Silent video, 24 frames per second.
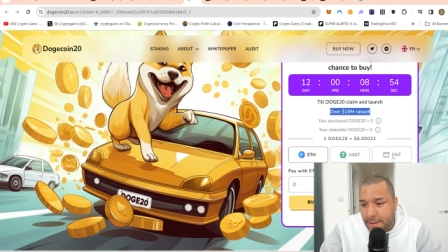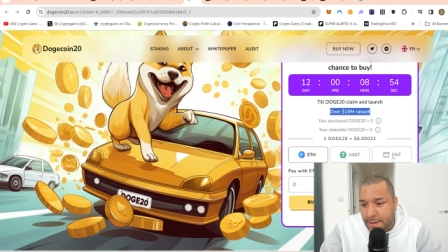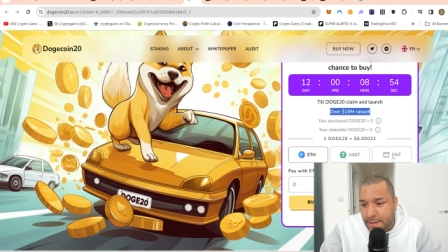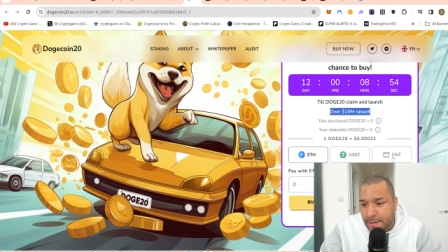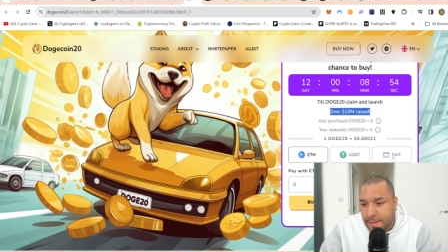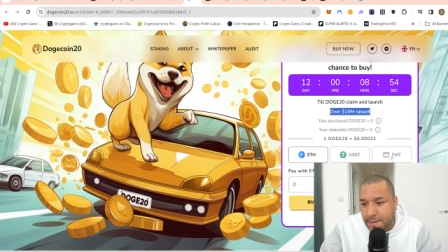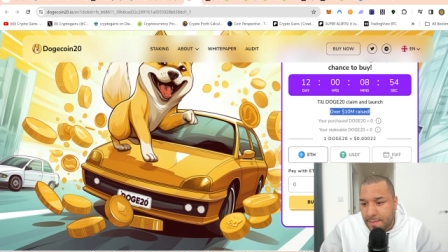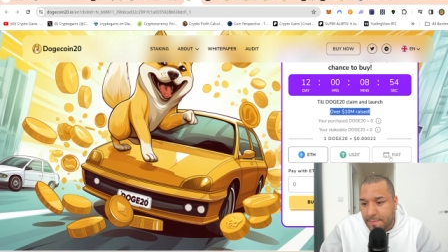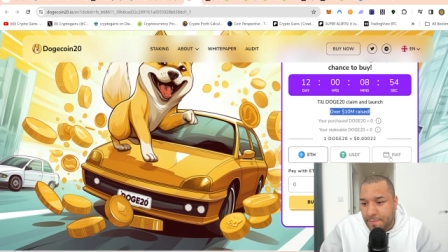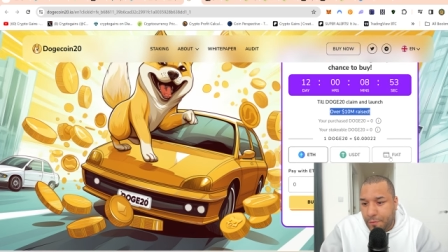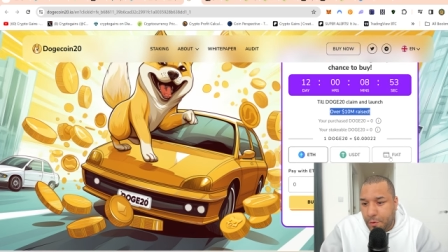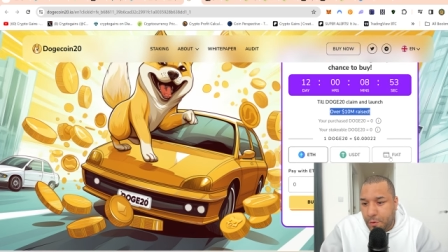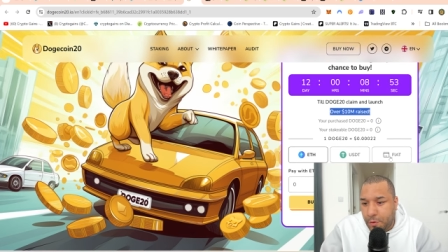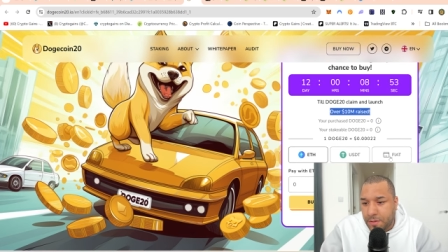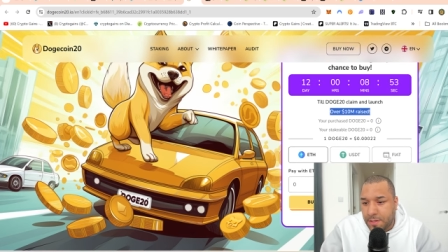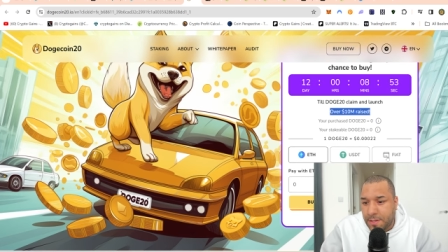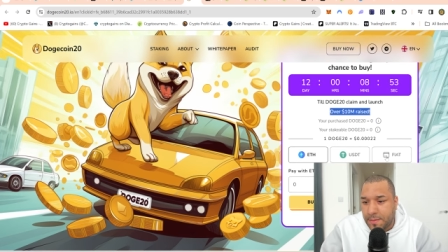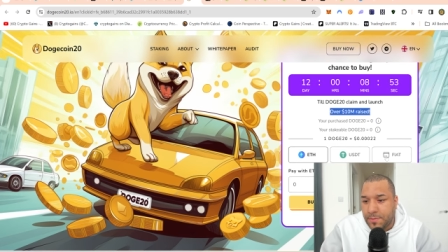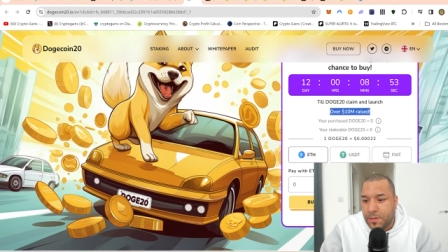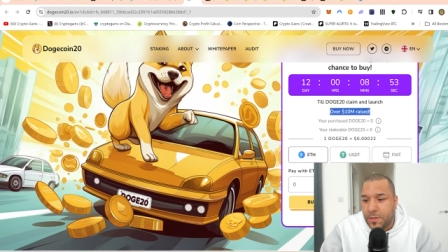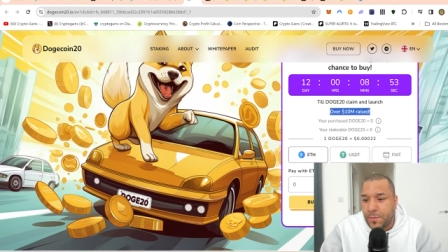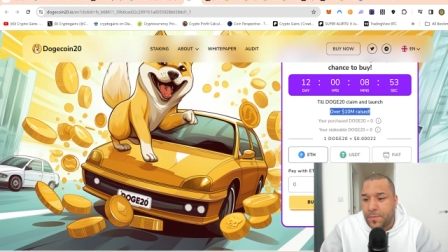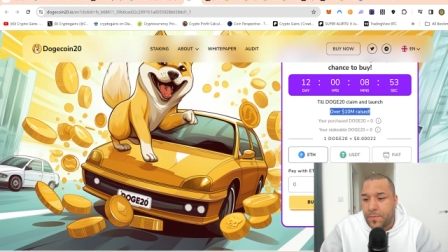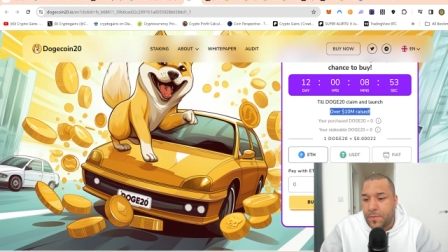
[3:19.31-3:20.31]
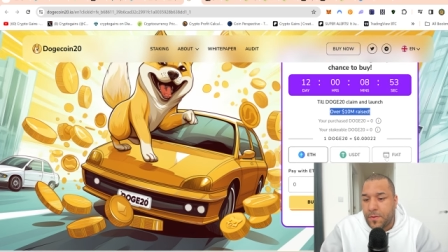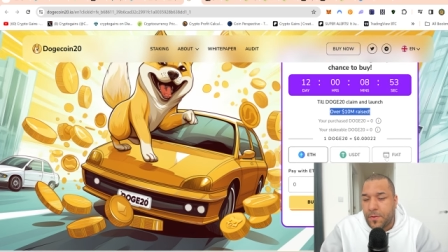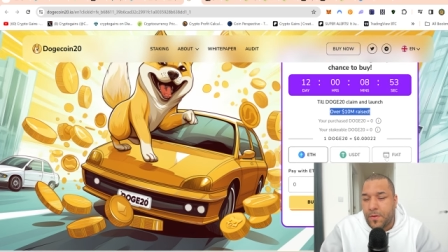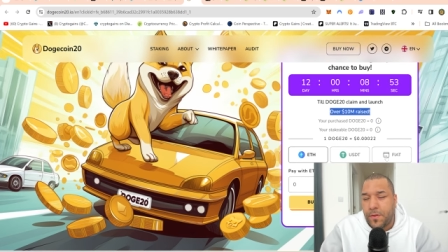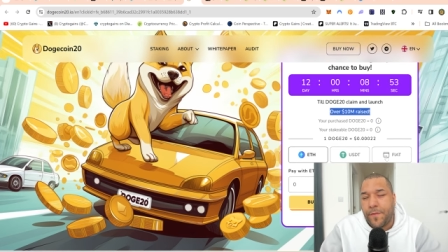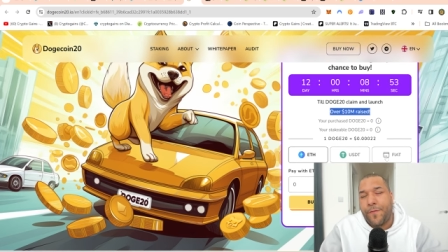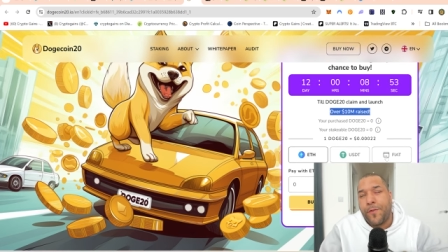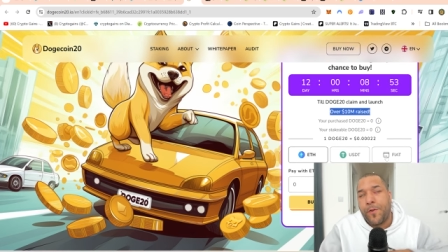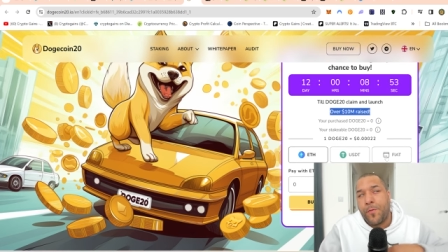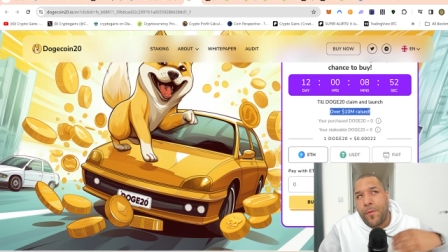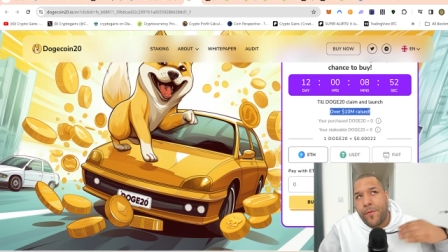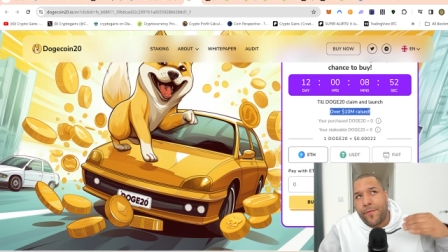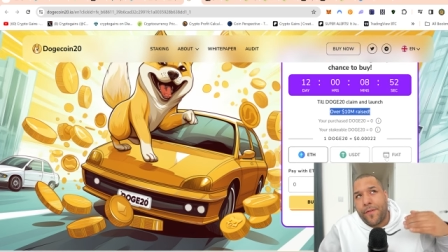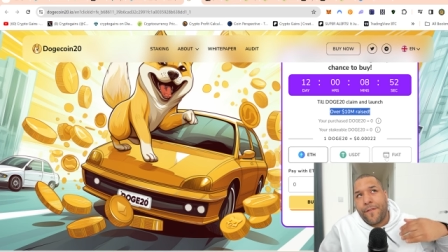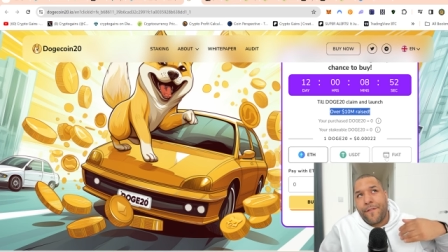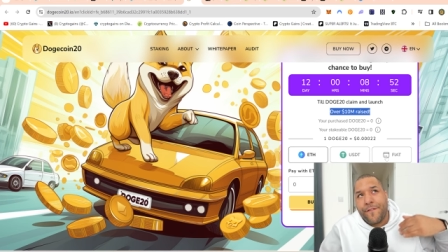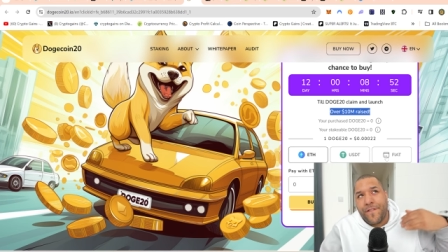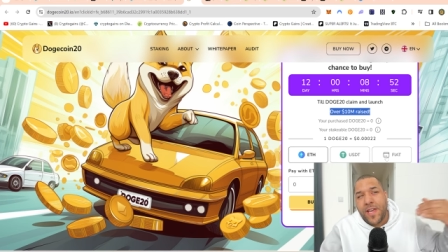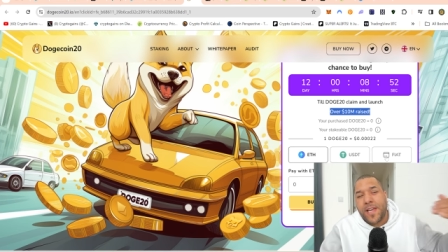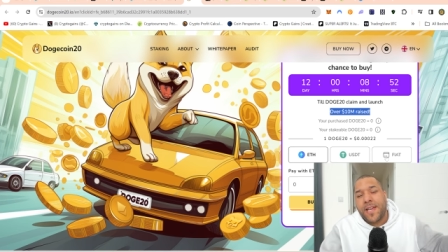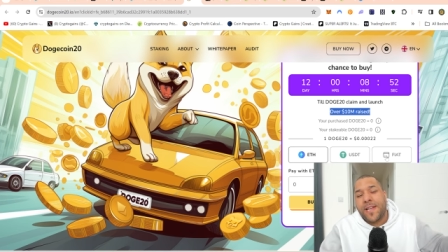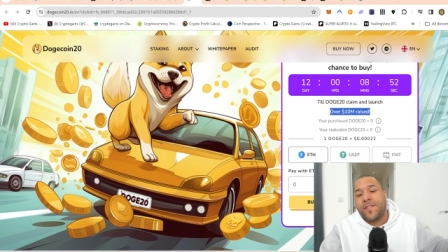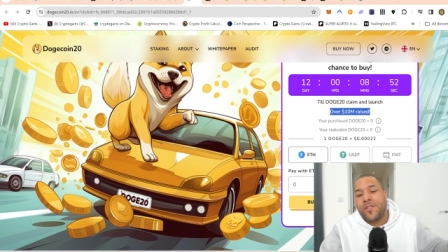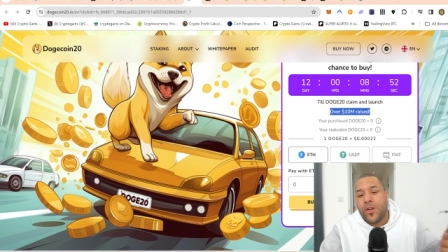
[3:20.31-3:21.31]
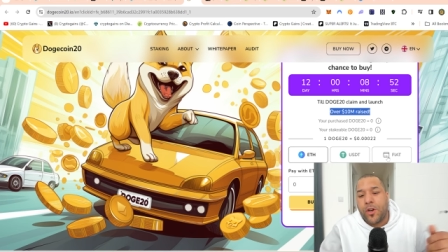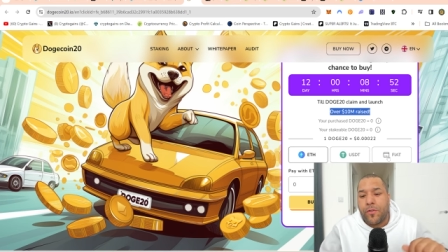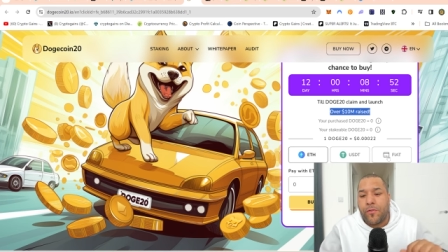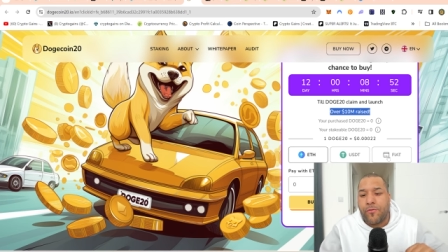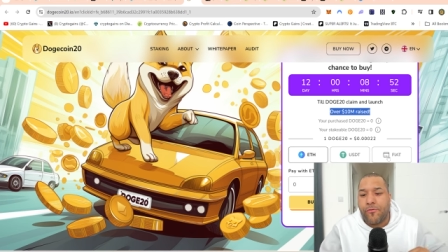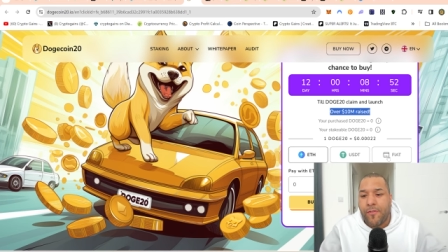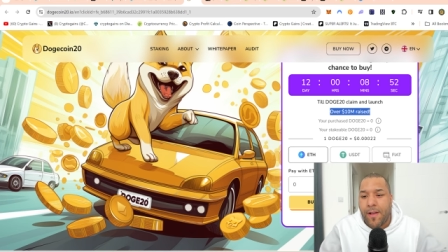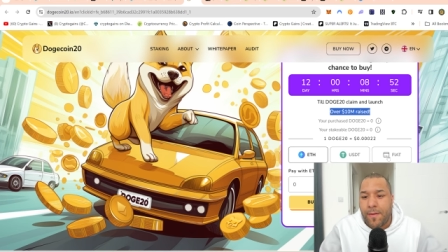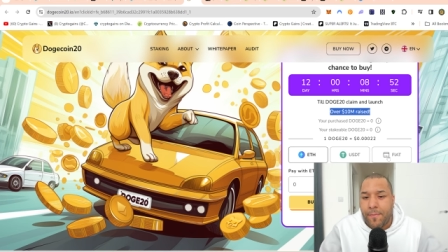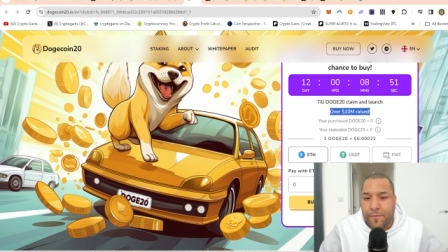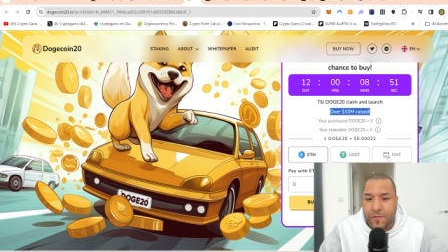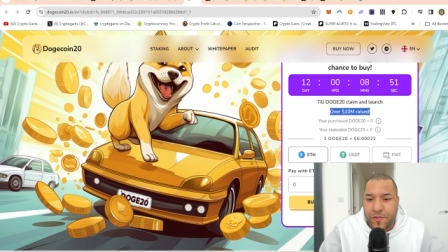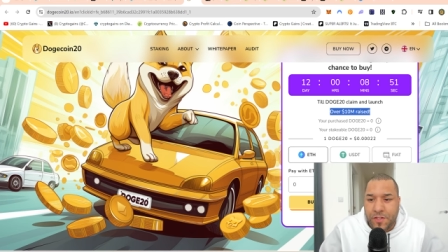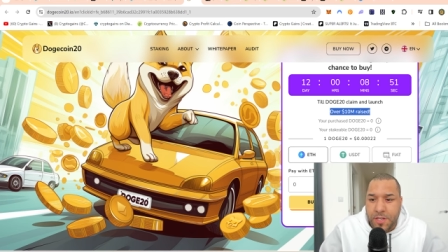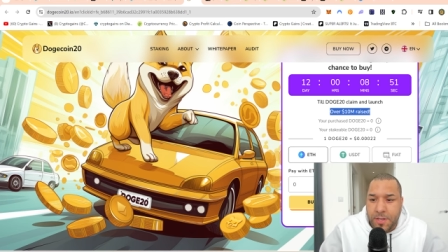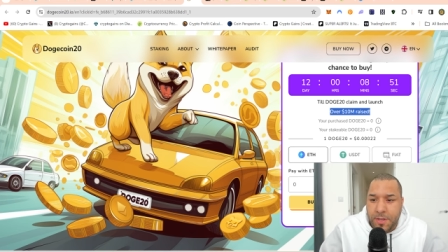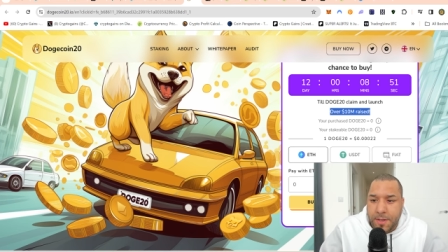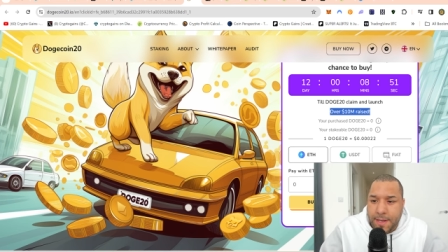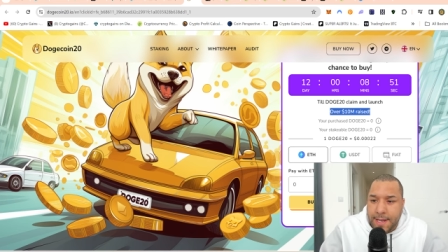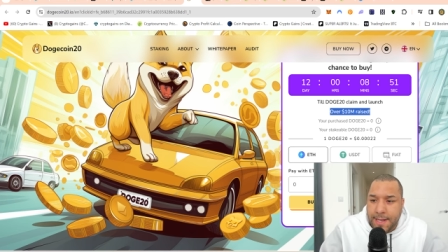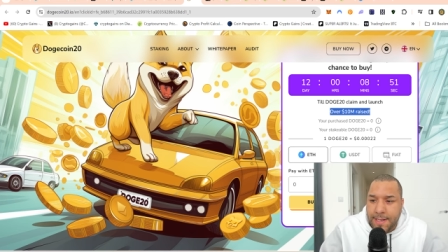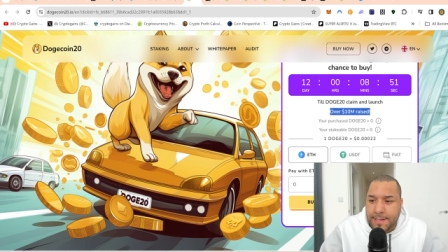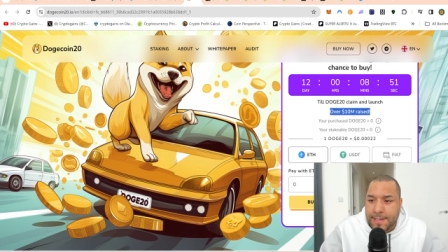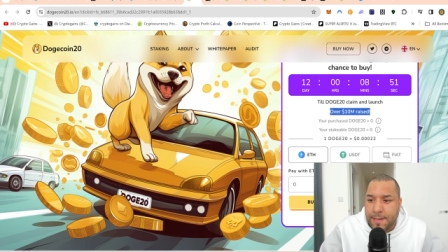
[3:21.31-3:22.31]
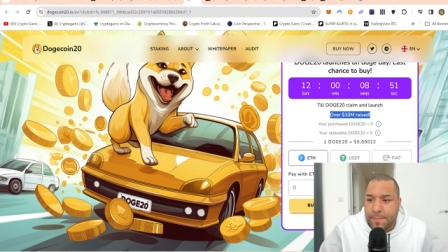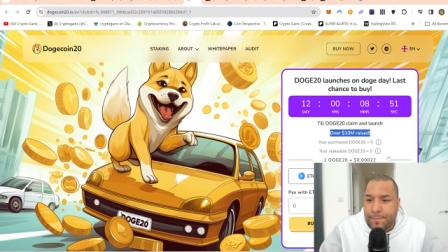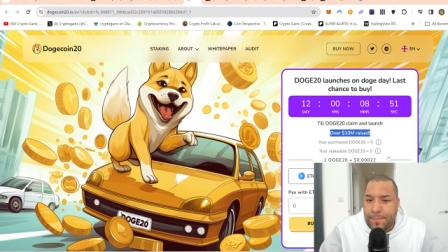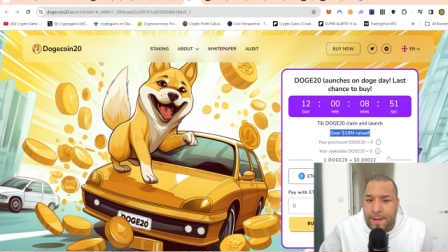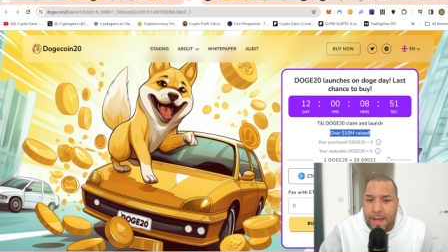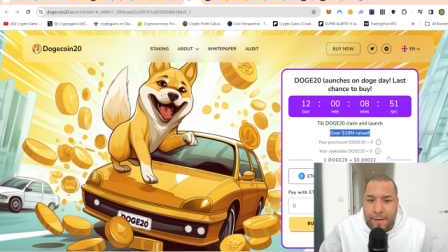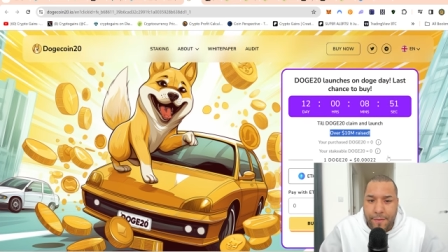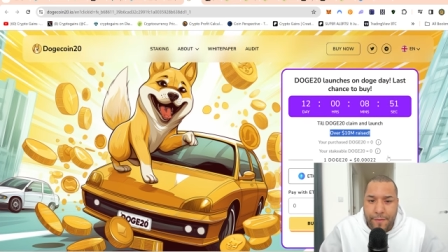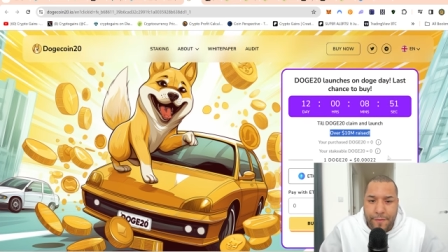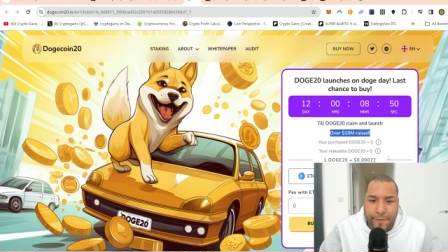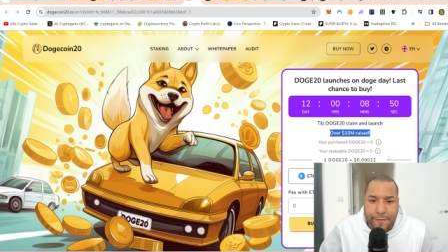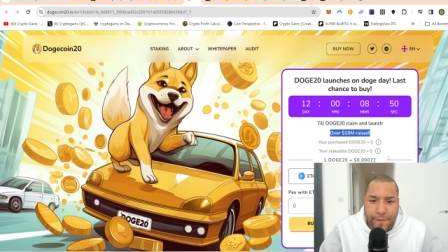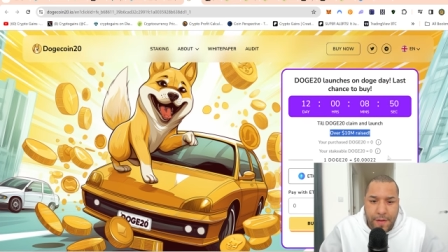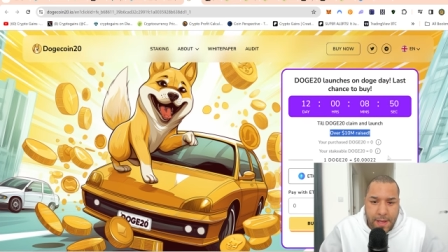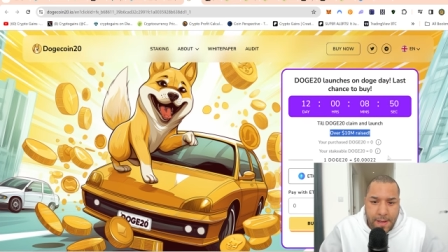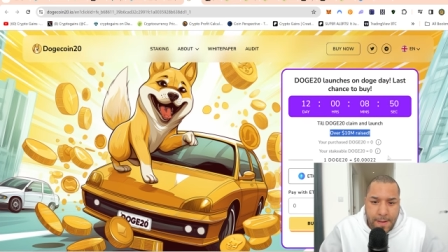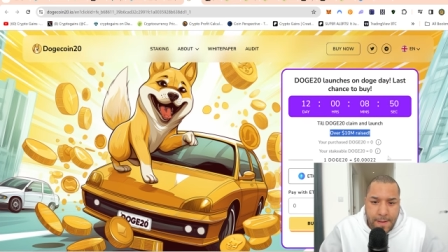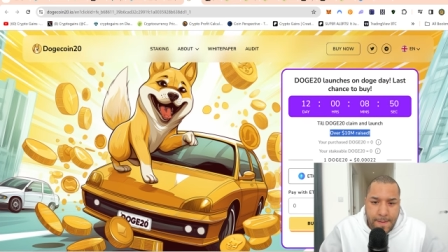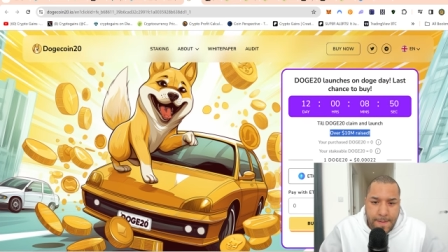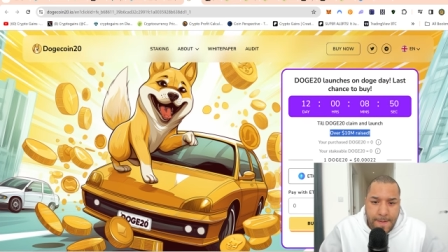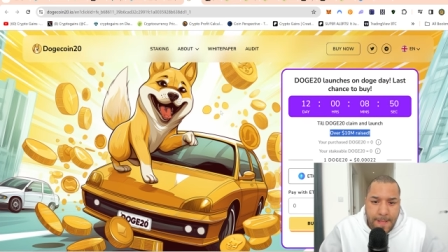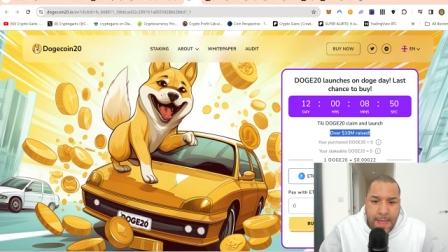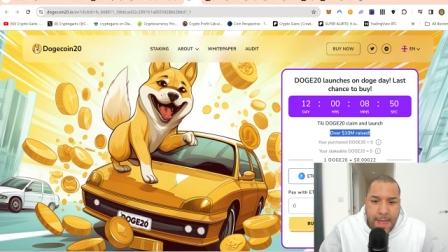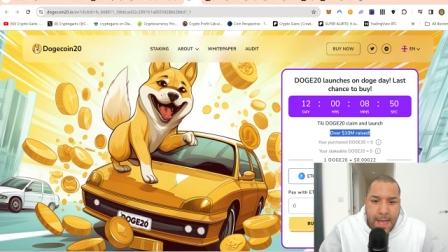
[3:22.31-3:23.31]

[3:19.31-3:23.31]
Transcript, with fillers: some, for, some, some form of a fiat on-ramp, so you guys can buy with fiat.